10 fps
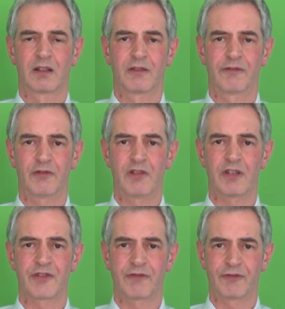For
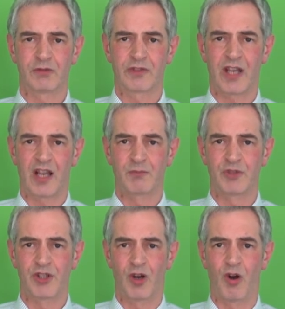us, a full-time
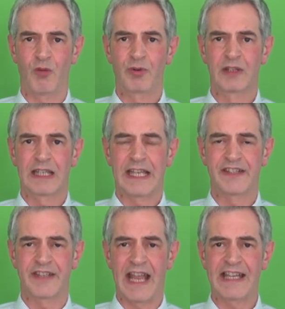job
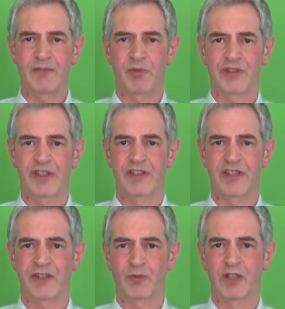is anybody
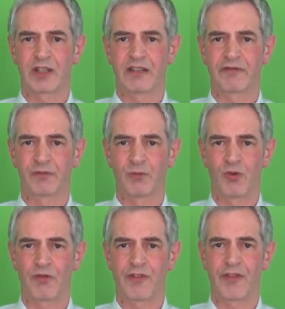that is working for
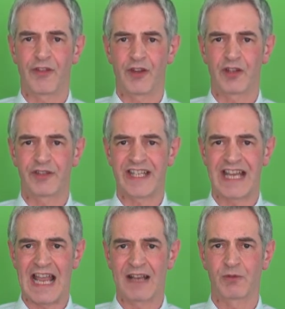more than
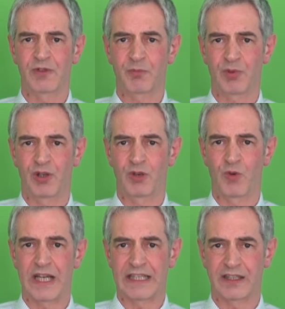30 hours per
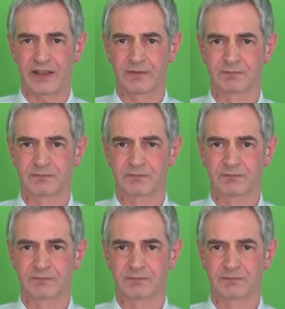week.